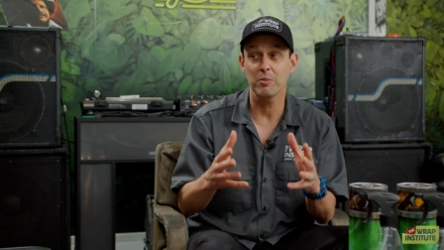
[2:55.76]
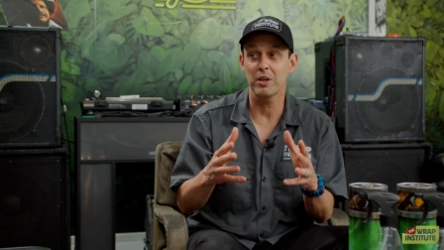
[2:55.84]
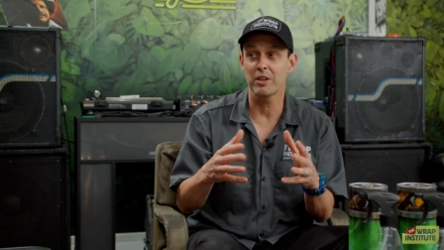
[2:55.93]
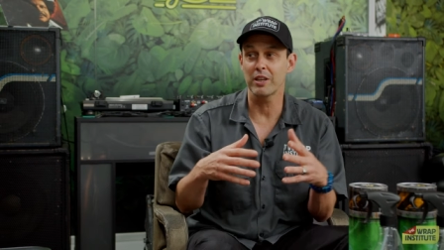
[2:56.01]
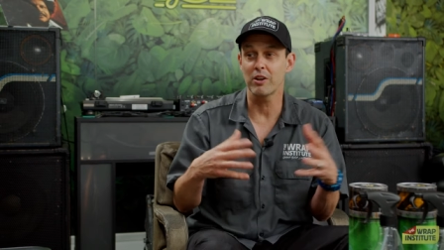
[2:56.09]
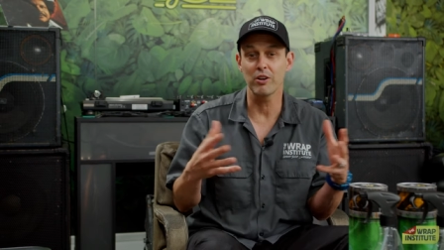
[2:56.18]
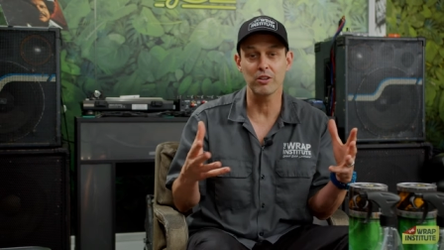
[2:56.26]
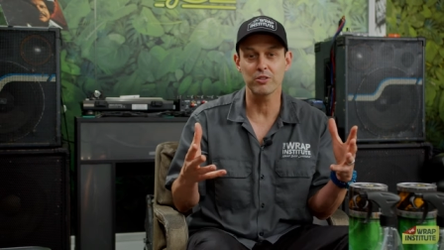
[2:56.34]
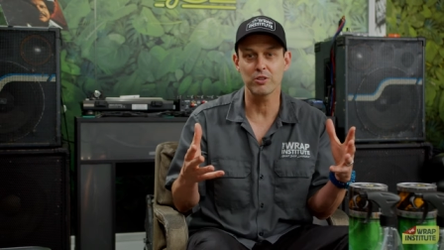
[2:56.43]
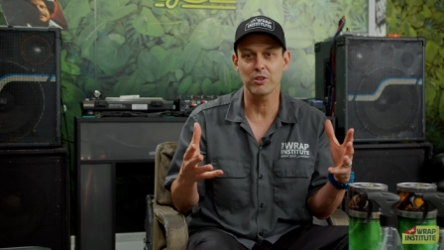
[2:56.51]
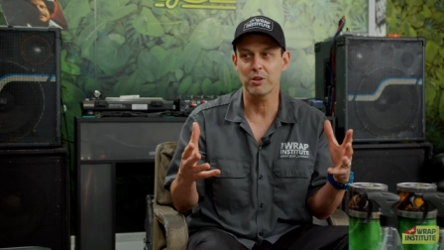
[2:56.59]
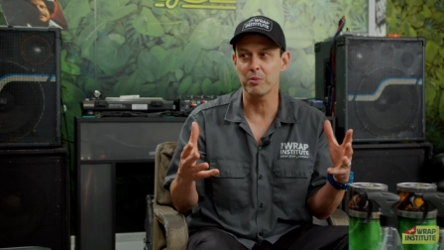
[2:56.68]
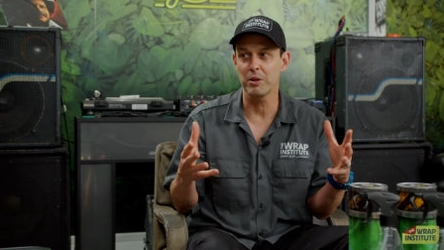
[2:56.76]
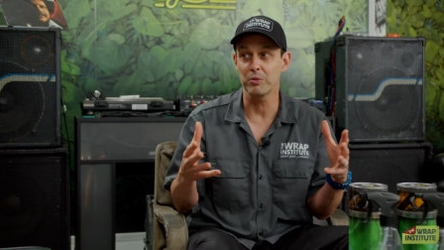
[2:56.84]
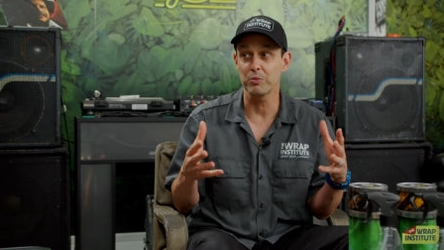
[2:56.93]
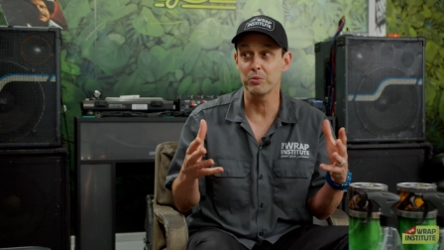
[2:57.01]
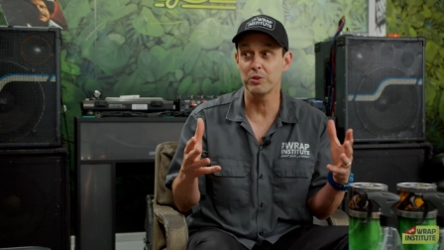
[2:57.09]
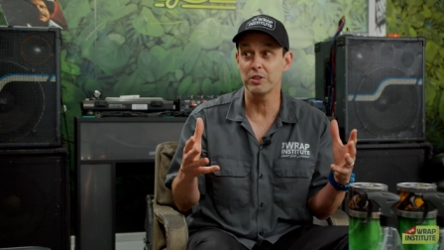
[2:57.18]
coming out, like Arlon started coming out
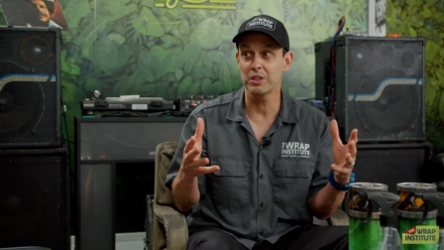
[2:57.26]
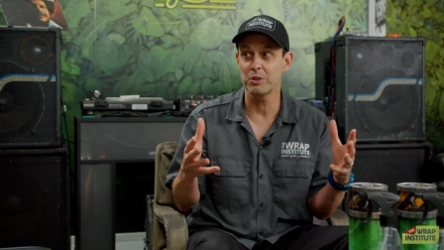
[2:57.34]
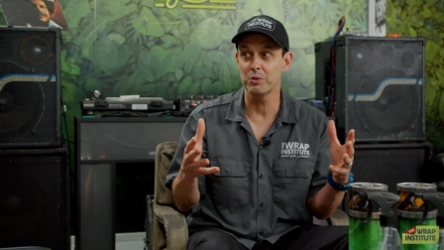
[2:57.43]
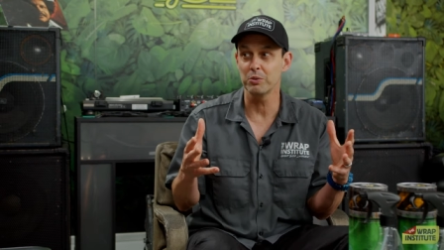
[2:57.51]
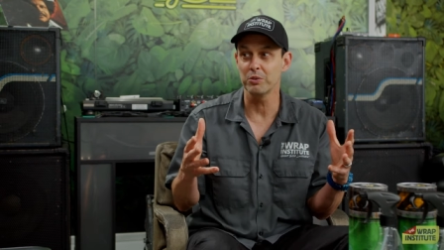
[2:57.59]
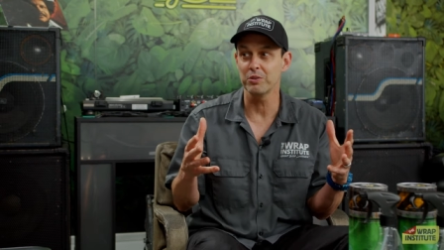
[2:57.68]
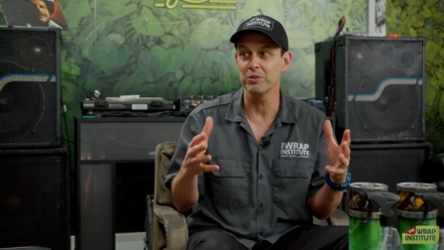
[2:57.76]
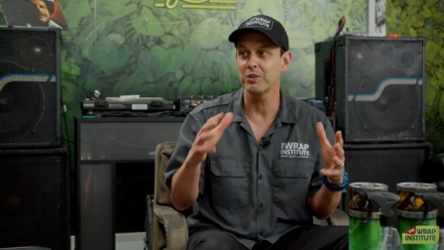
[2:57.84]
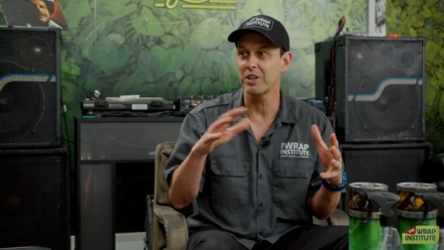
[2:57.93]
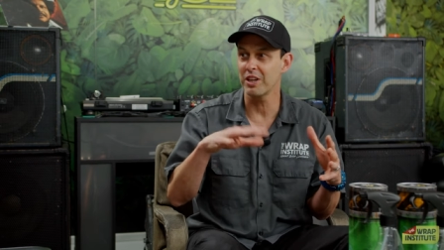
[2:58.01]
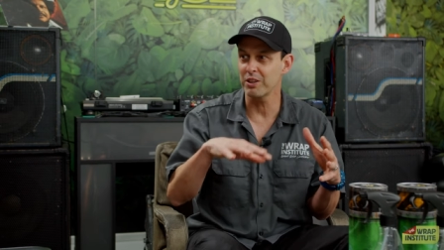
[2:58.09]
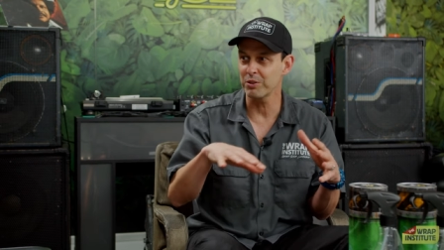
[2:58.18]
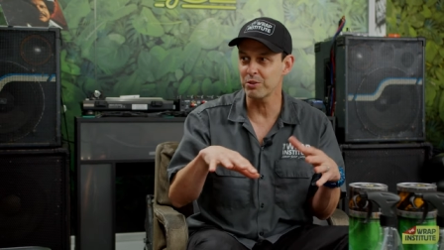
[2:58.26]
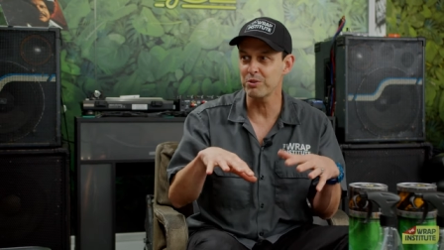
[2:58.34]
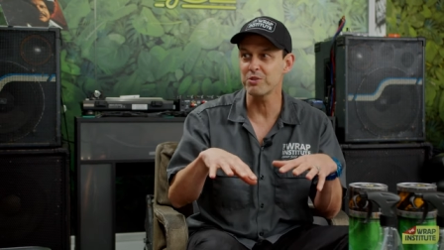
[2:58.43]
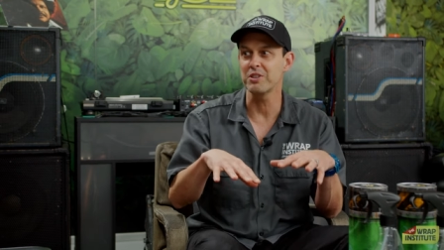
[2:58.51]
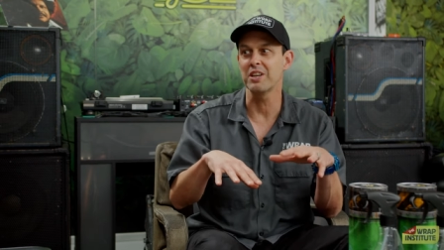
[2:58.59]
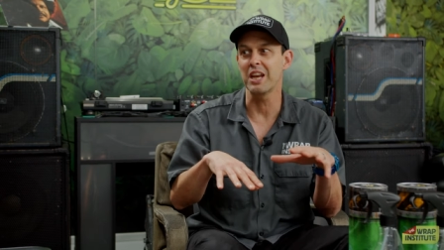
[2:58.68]
with really cool
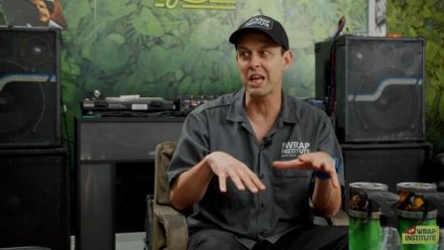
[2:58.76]
colors and